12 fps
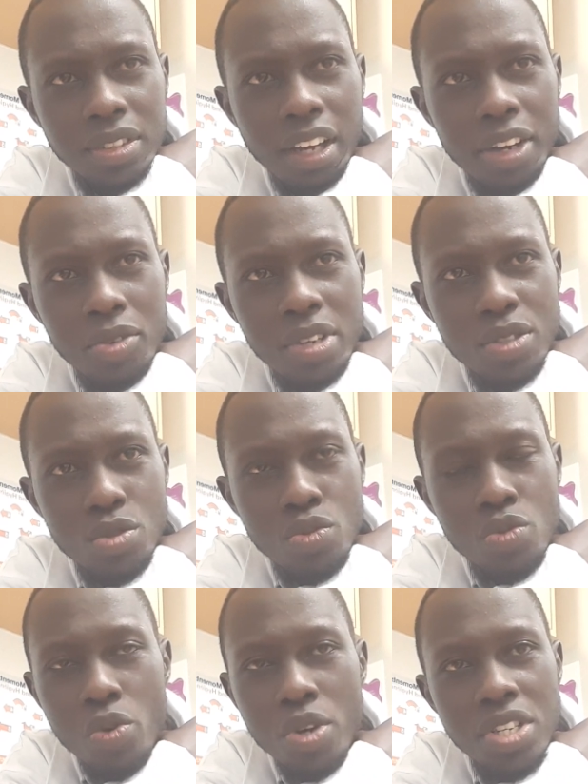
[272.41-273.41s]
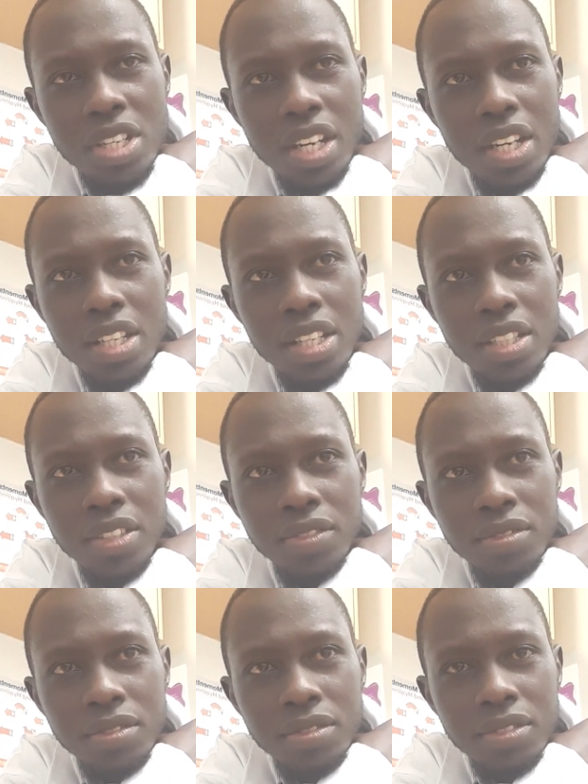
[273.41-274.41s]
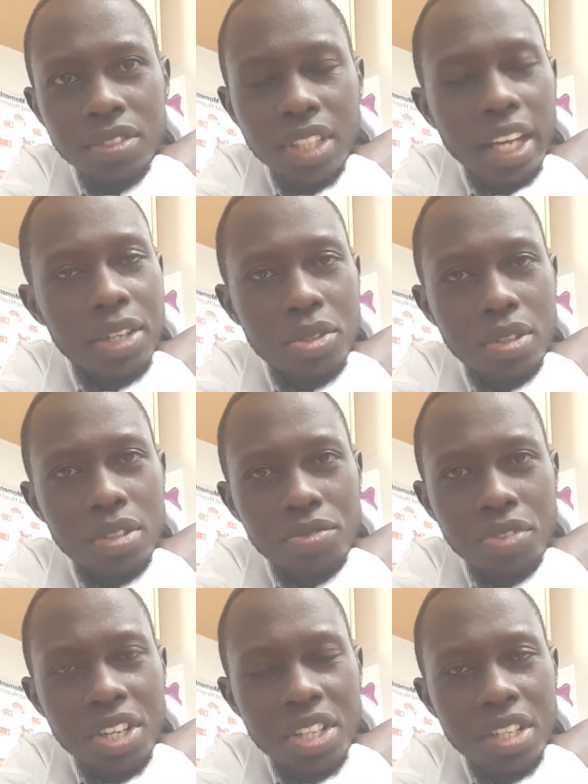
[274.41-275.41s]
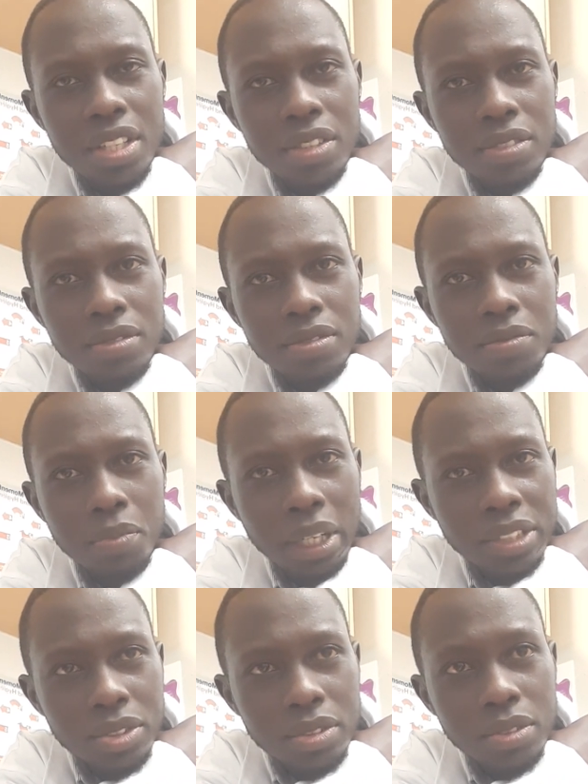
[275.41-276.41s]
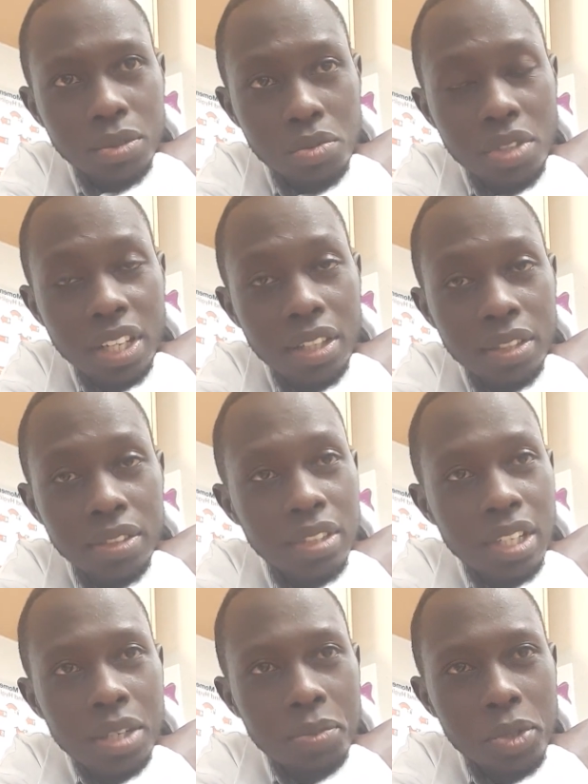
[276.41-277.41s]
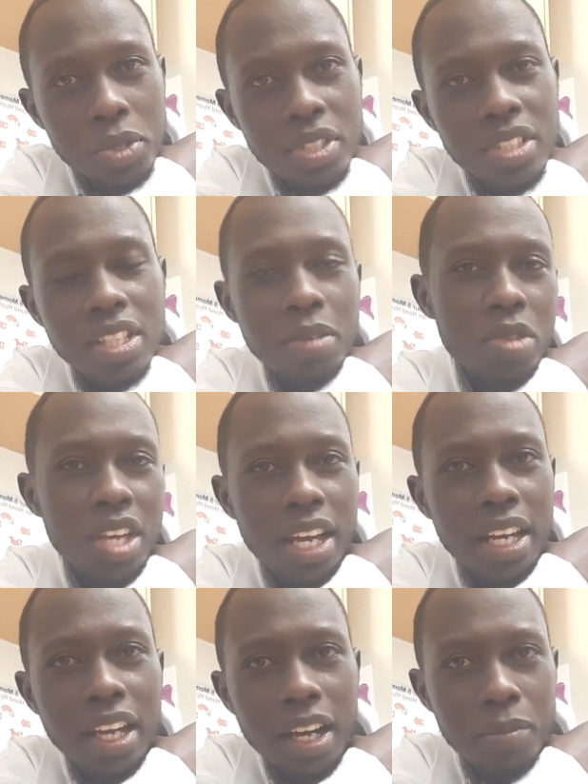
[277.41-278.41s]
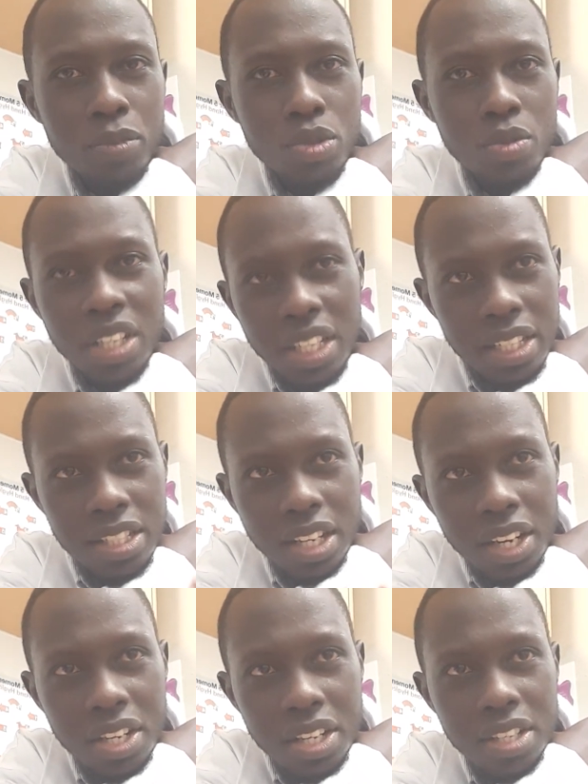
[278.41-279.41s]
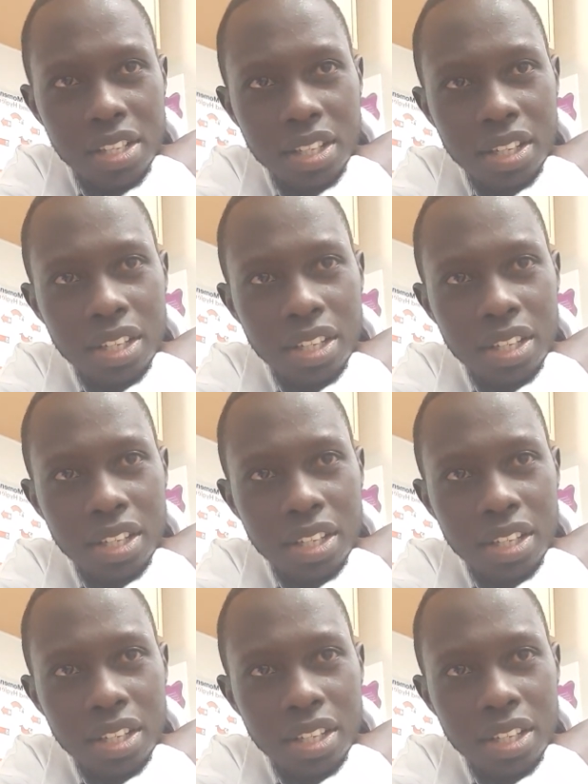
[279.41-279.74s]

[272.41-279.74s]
I don't want to quote any title of any person today, because it's something I'll come to at a later date.